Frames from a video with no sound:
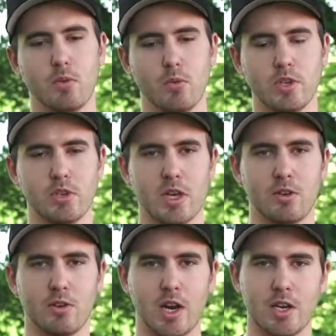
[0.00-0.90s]
when you get
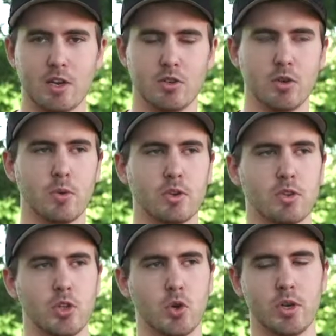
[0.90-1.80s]
it right and you know what you're
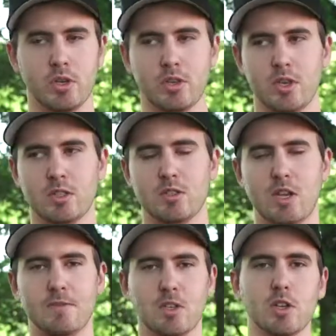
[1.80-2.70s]
doing, it's
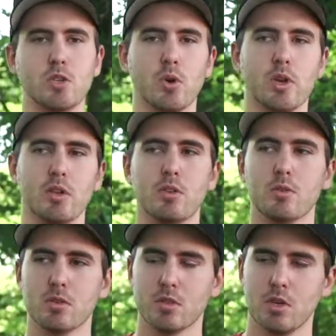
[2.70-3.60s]
definitely a joy to
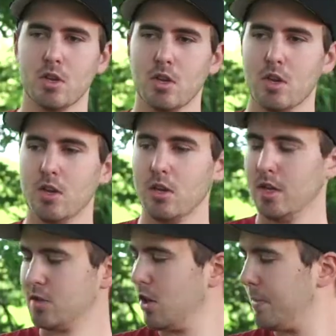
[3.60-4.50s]
use.
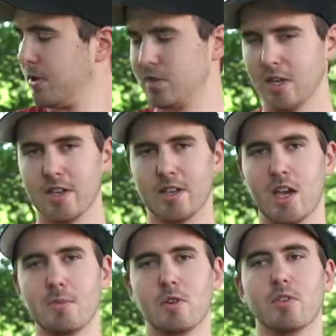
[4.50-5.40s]
It's all about setting the
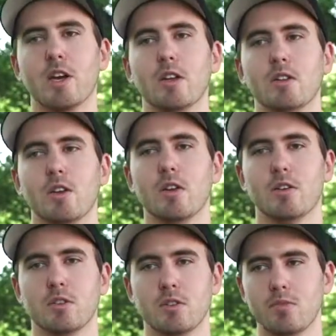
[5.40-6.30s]
camera right.
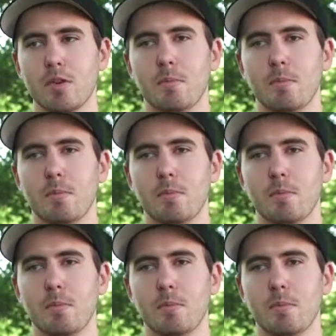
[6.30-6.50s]
There's three